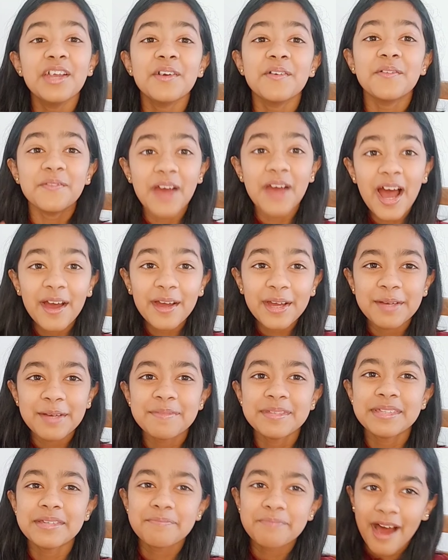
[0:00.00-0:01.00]
Welcome
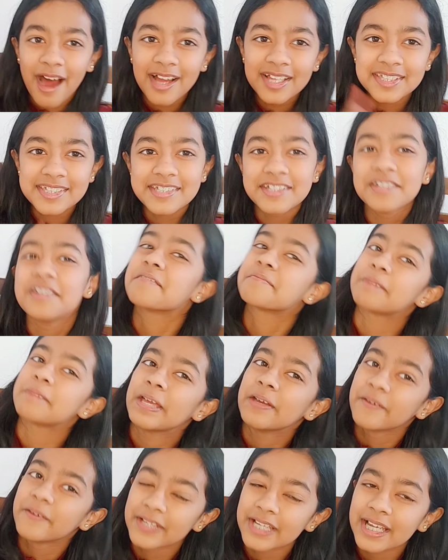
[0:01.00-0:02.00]
to Part 2 of my
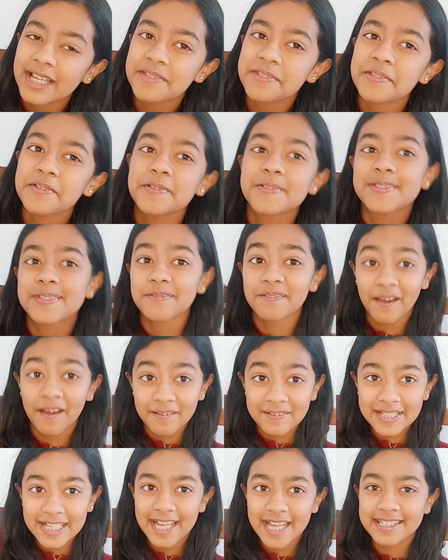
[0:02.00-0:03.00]
Online School Survival
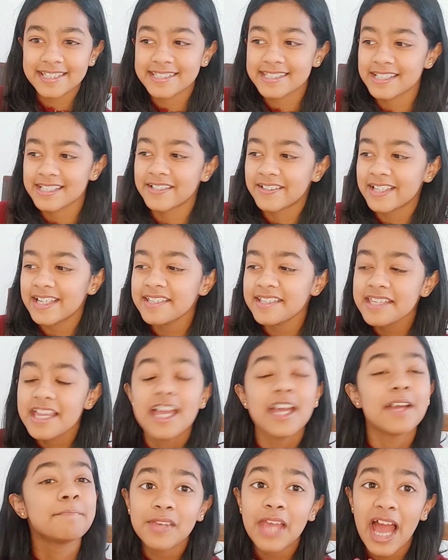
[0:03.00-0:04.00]
Guide series.
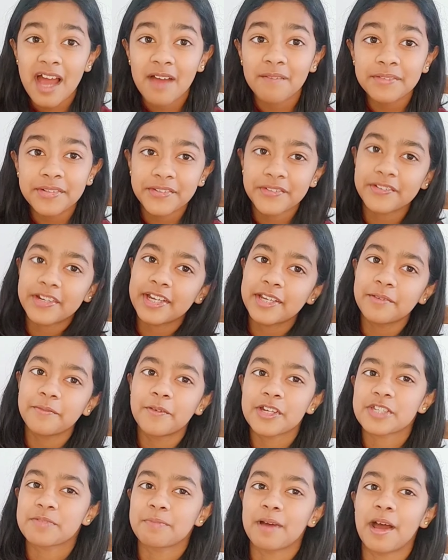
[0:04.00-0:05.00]
If you haven't already
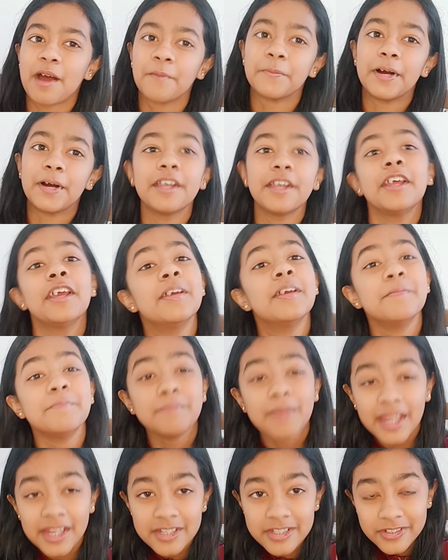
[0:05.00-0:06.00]
watched Part 1,
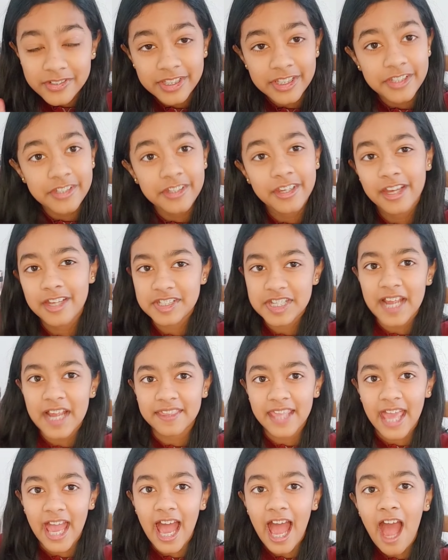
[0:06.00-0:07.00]
make sure that you go
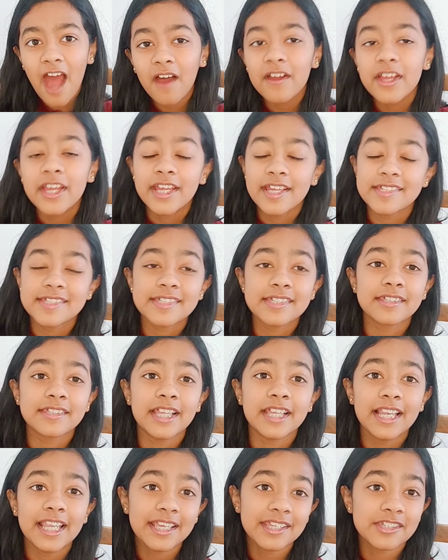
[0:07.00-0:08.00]
check that out.
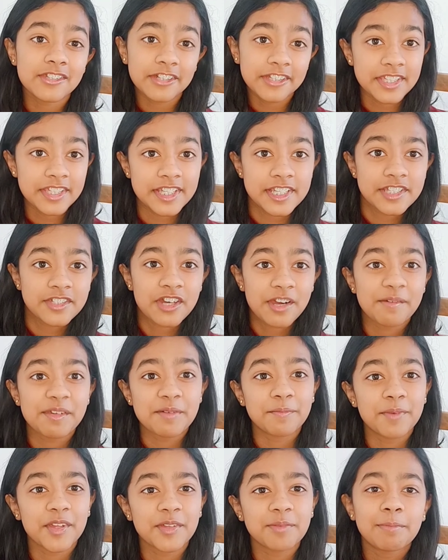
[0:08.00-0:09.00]
The links are in the
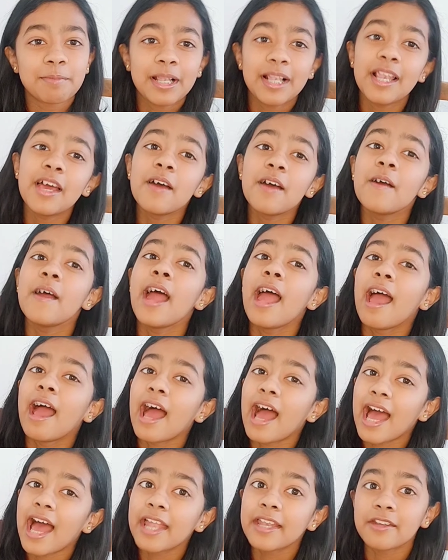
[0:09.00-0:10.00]
description box below
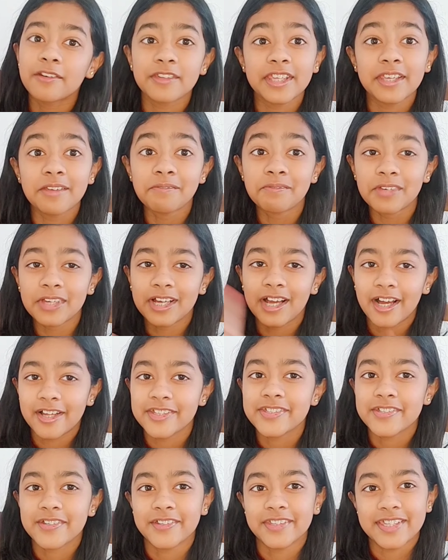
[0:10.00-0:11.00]
and on the info
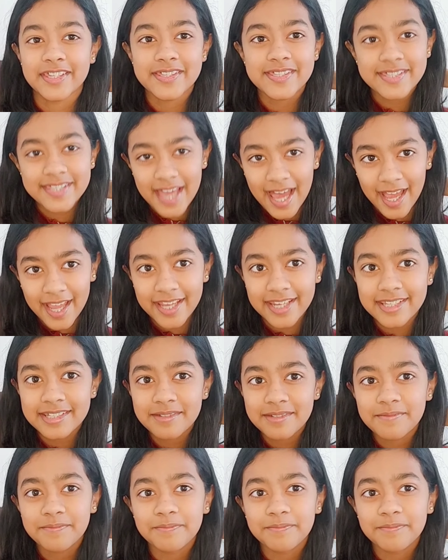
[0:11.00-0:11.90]
cards on the side.